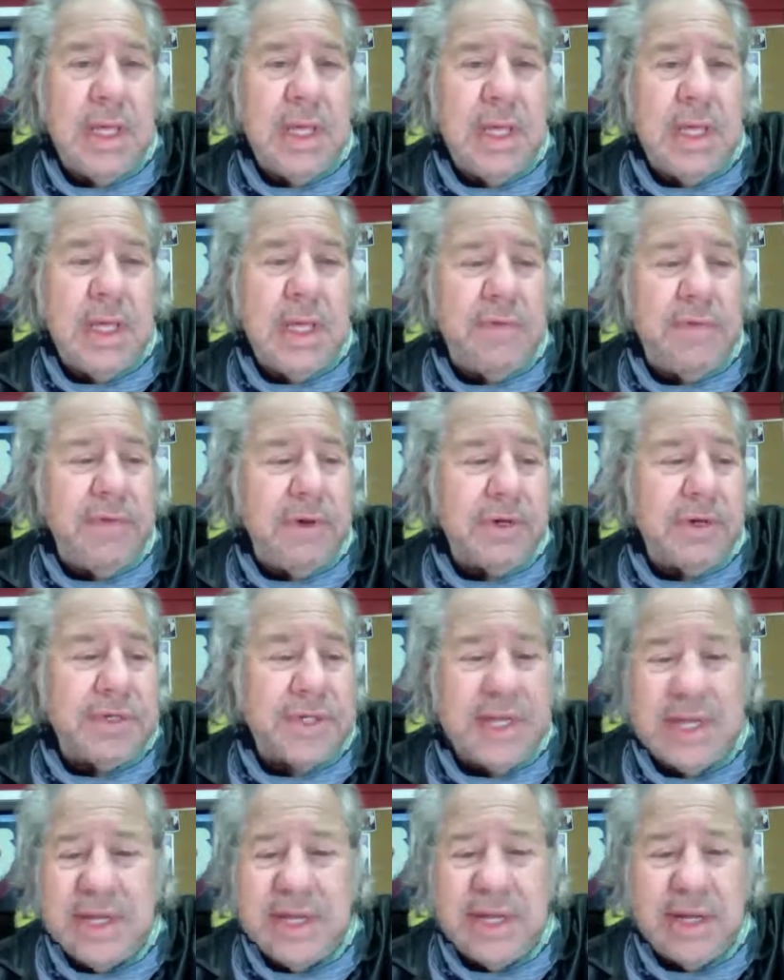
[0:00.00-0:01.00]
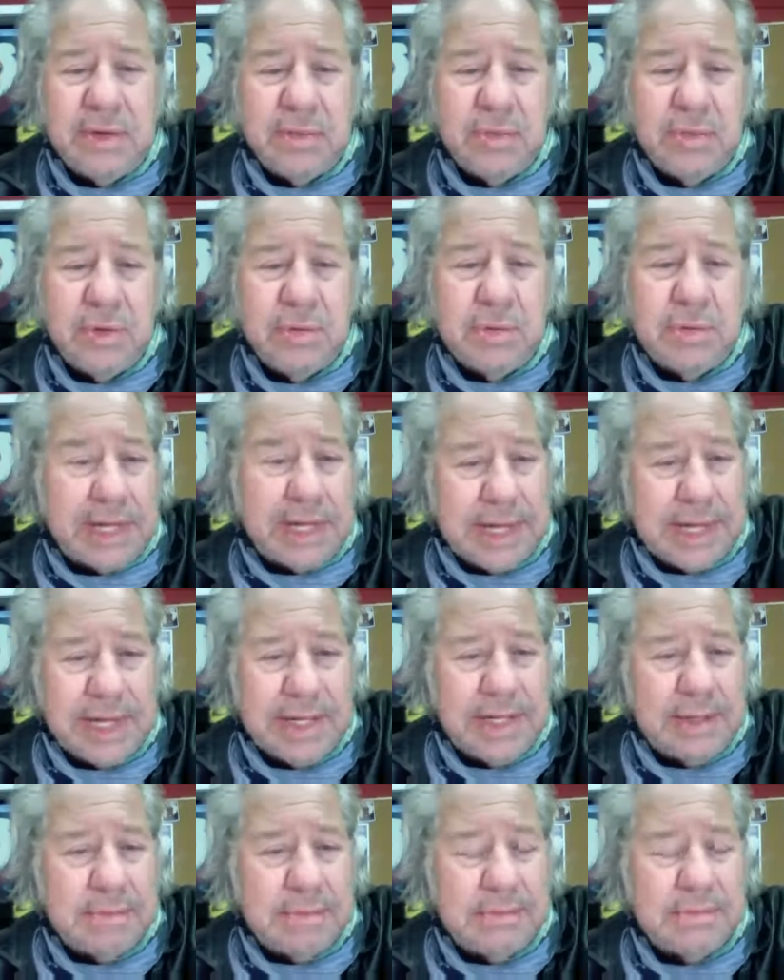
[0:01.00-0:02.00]
If you're sitting in a room like I
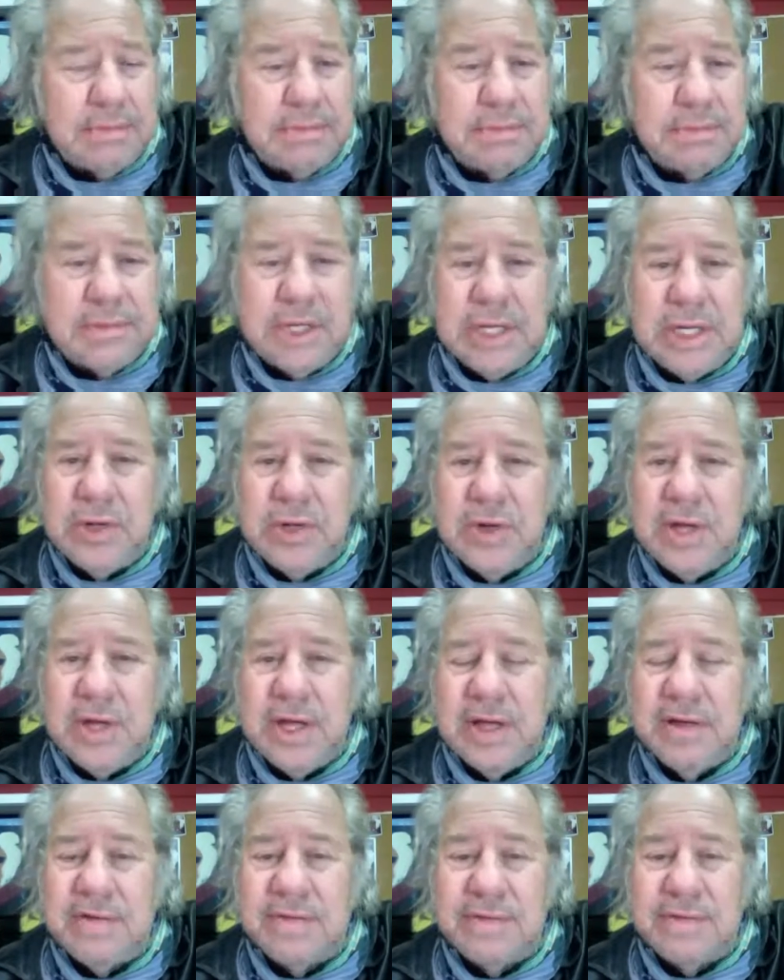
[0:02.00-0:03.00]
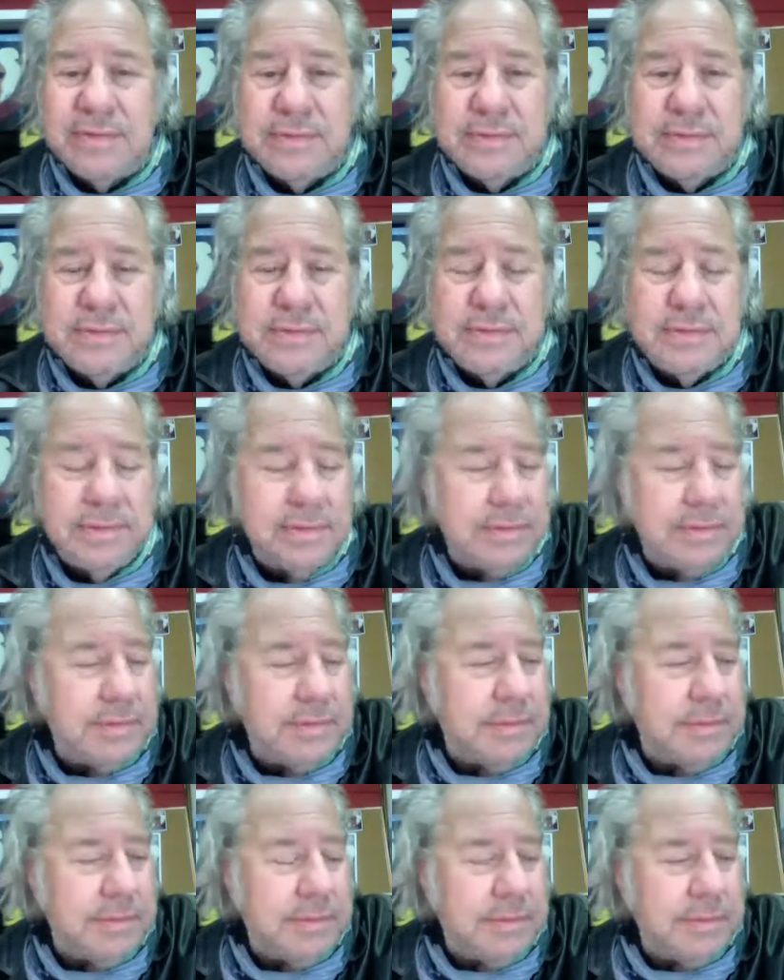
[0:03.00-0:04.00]
am and you have
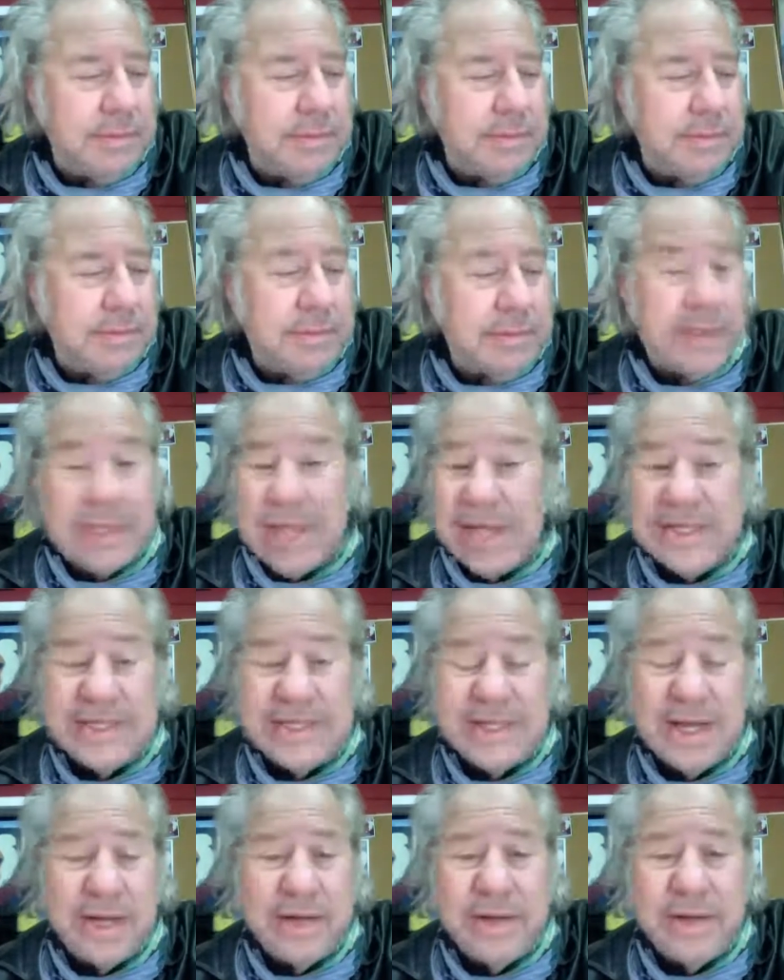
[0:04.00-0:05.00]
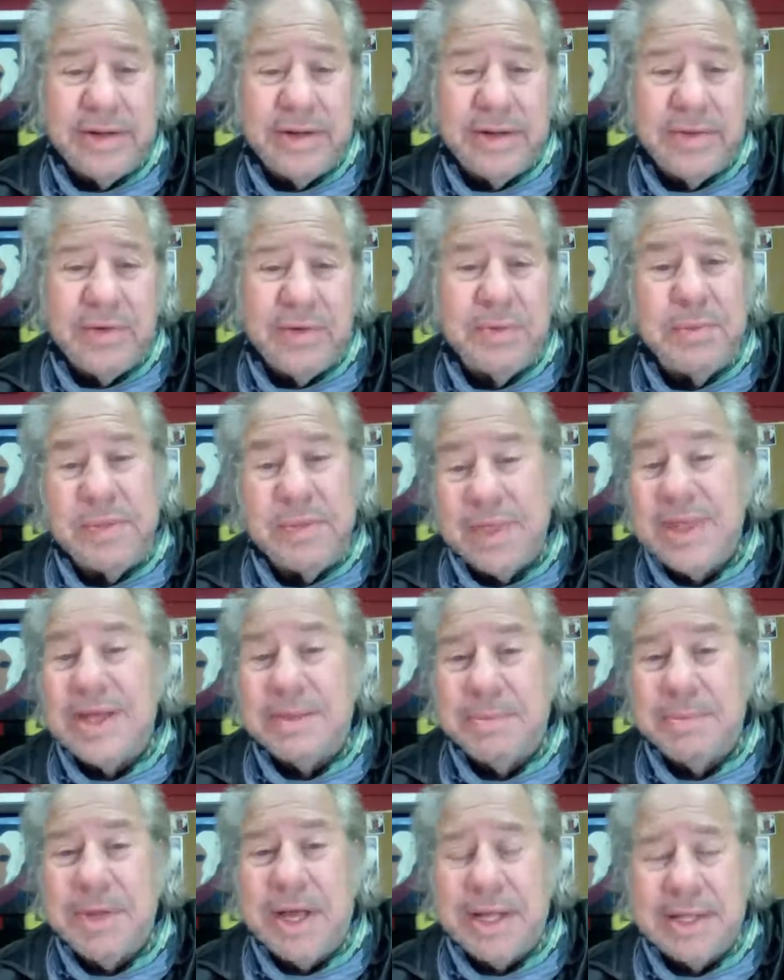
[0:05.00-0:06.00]
lights on in your room, think
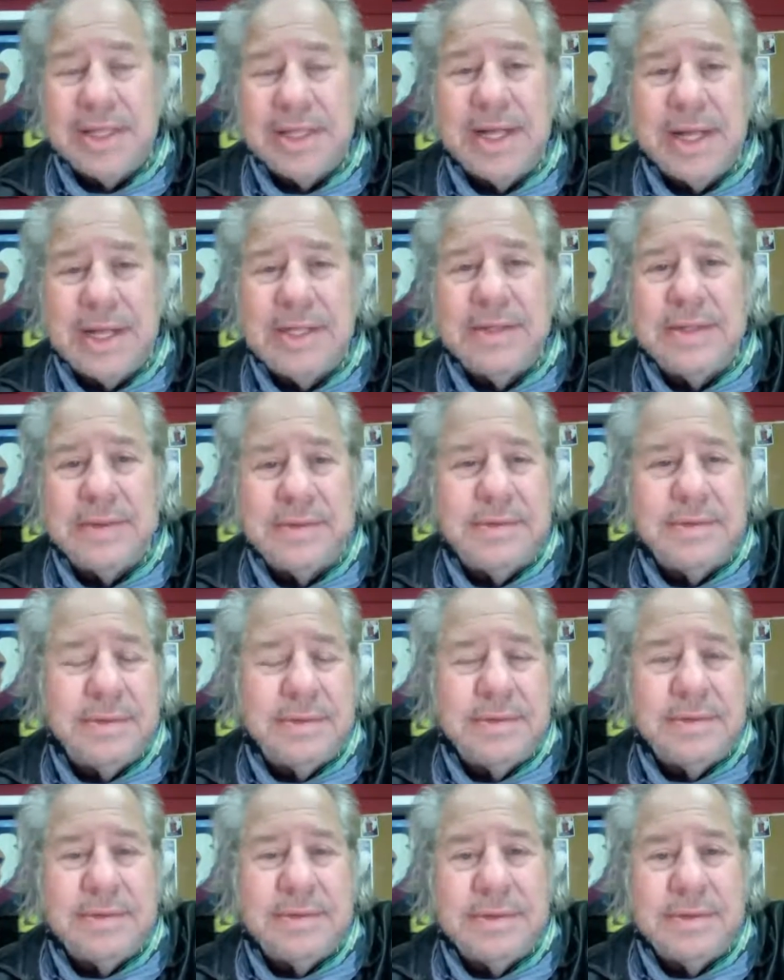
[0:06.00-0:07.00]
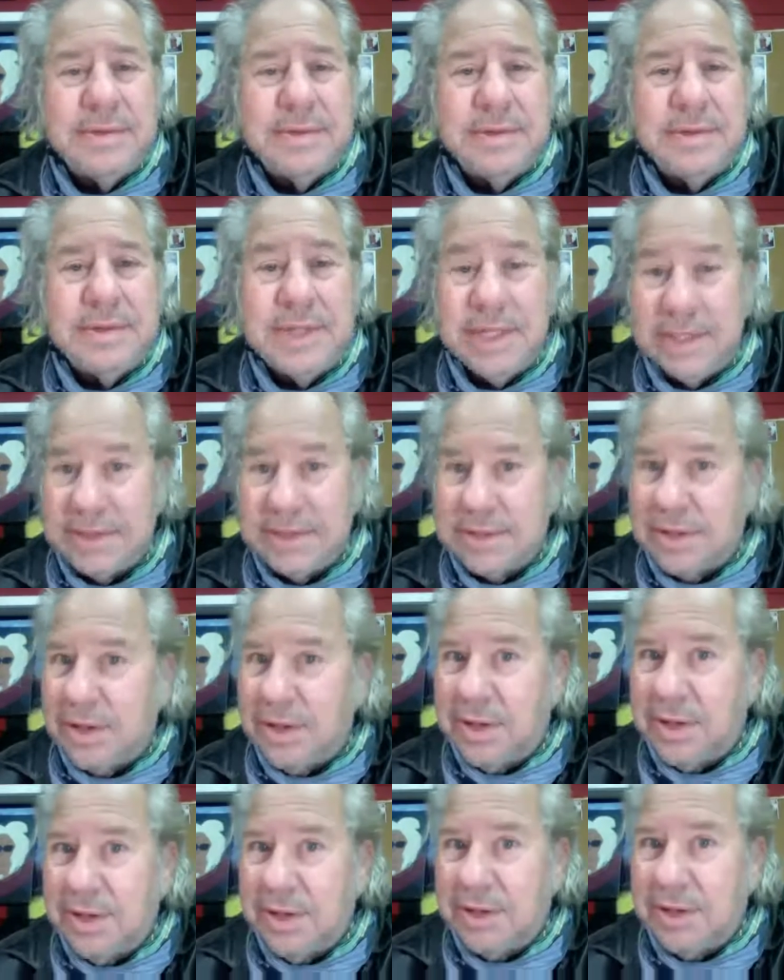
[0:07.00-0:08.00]
about that. It's
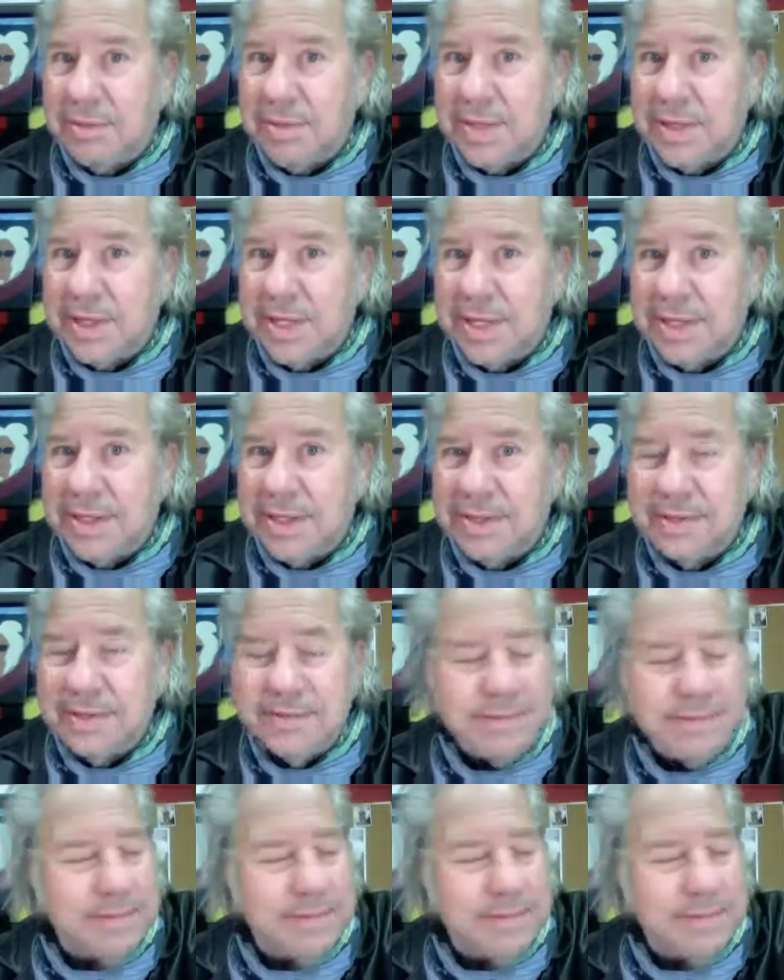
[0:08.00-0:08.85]
all related.